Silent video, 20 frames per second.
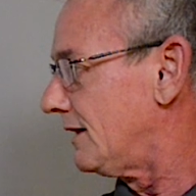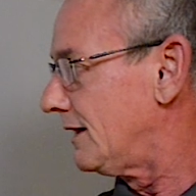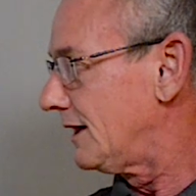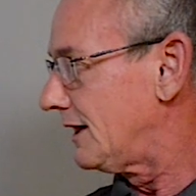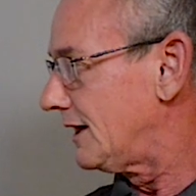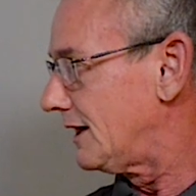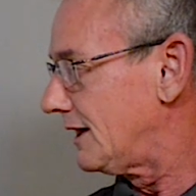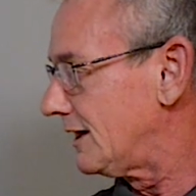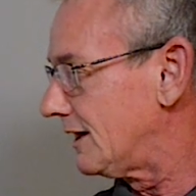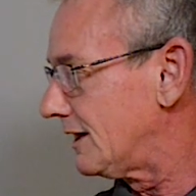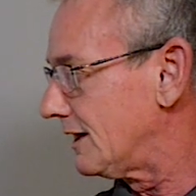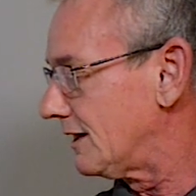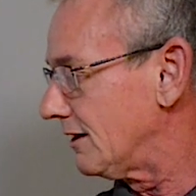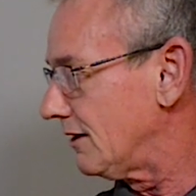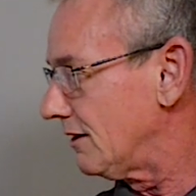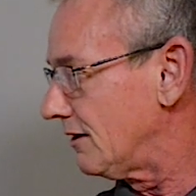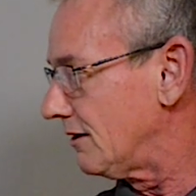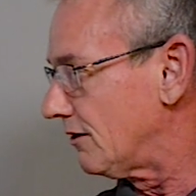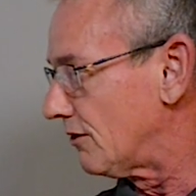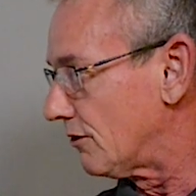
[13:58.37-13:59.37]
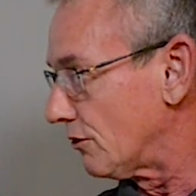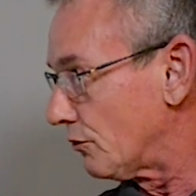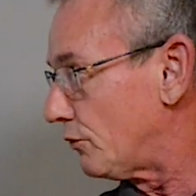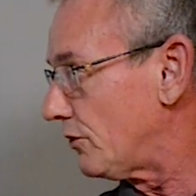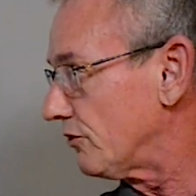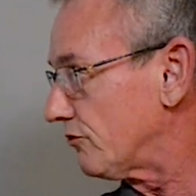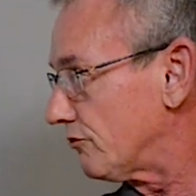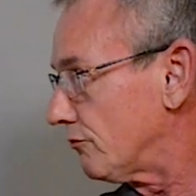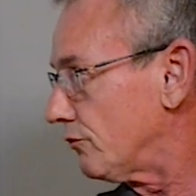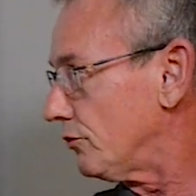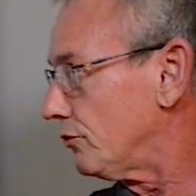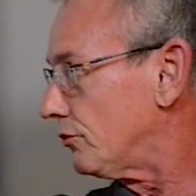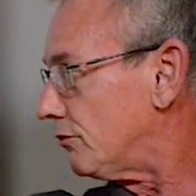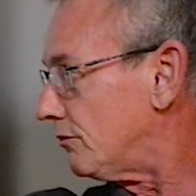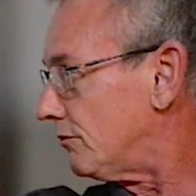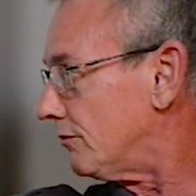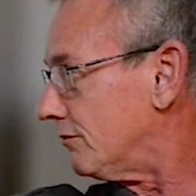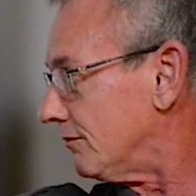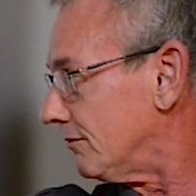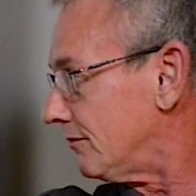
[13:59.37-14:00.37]
And there was a rule.
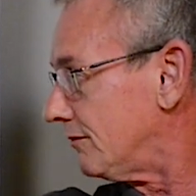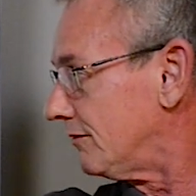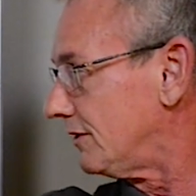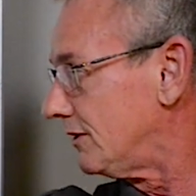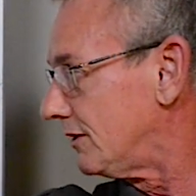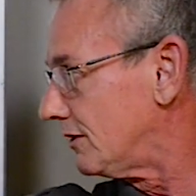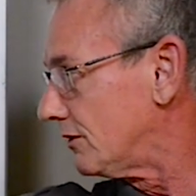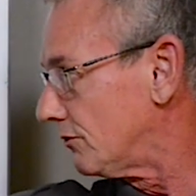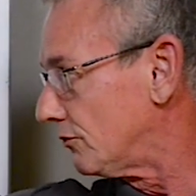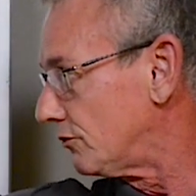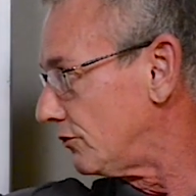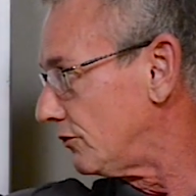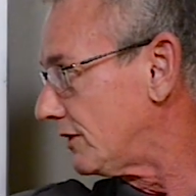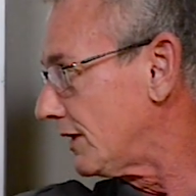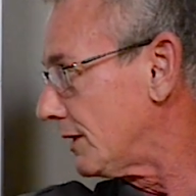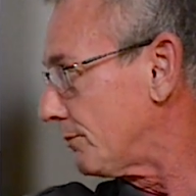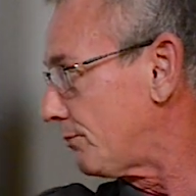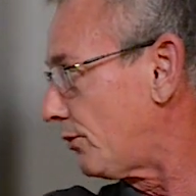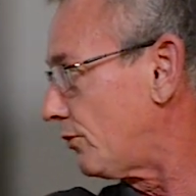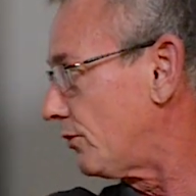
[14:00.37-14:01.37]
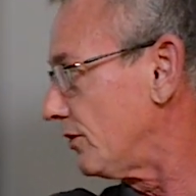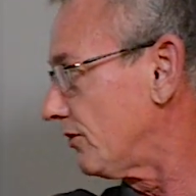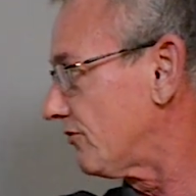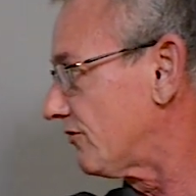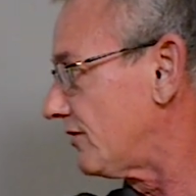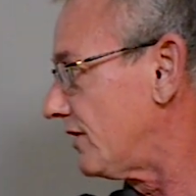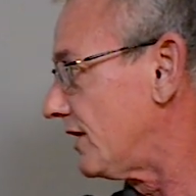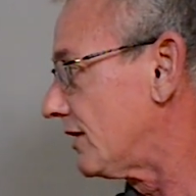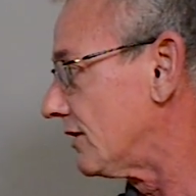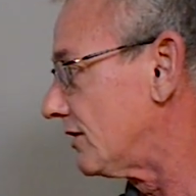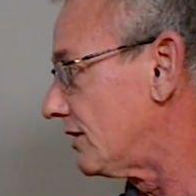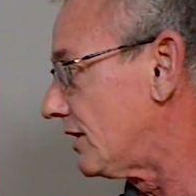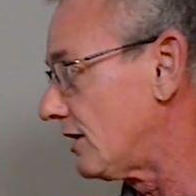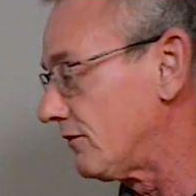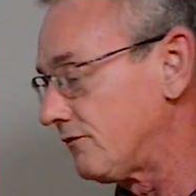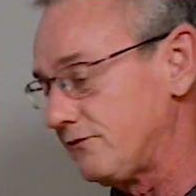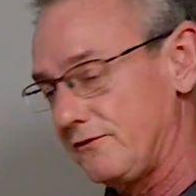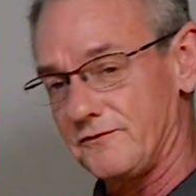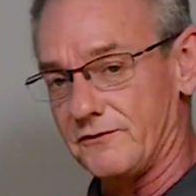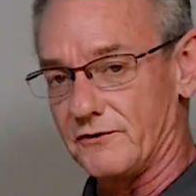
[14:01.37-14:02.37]
You know, you got points taken
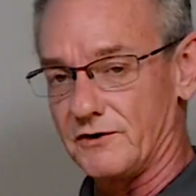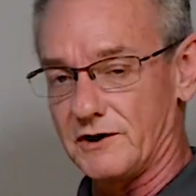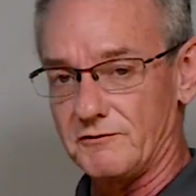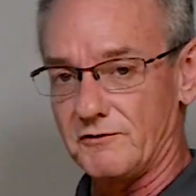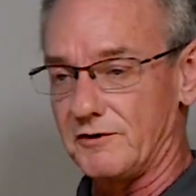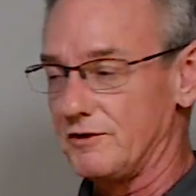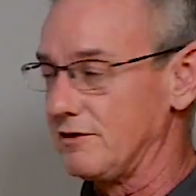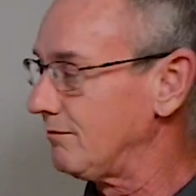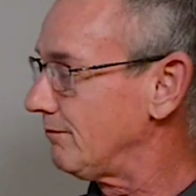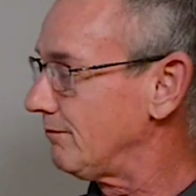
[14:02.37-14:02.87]
off for every